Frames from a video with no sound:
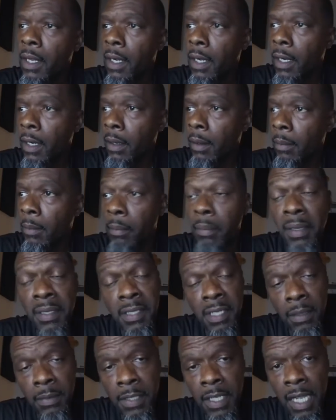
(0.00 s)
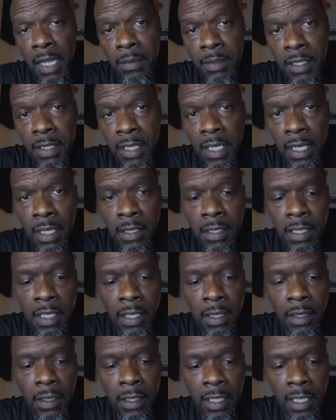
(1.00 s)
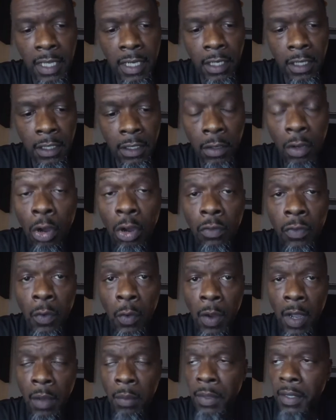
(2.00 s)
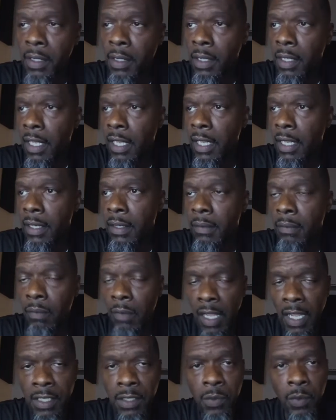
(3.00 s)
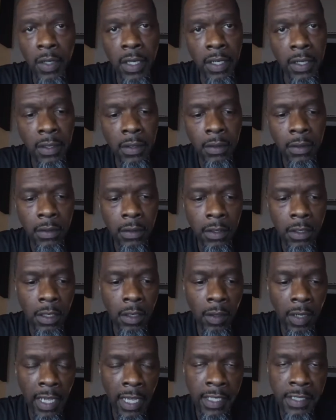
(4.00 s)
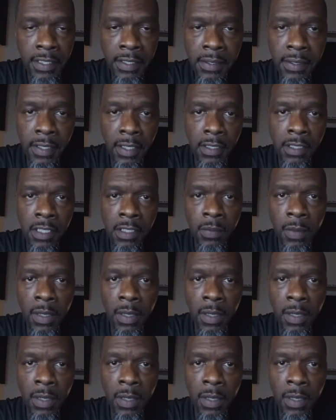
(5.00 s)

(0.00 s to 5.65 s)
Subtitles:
But sometimes it does get a little overwhelming, and that's where, agents such as